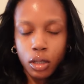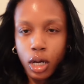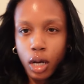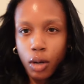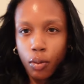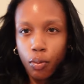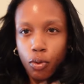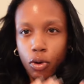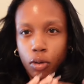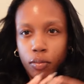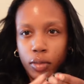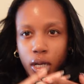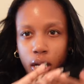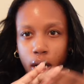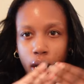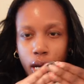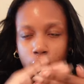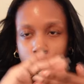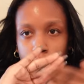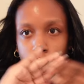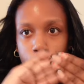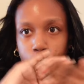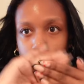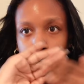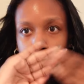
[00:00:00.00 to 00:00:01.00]
I warm it
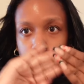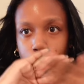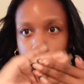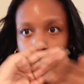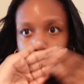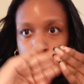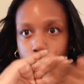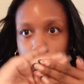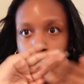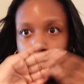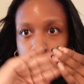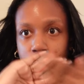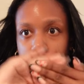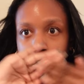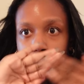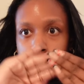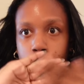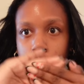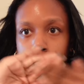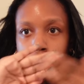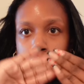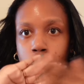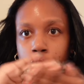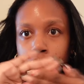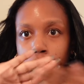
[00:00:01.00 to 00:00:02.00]
up a
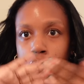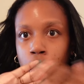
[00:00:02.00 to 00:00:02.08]
bit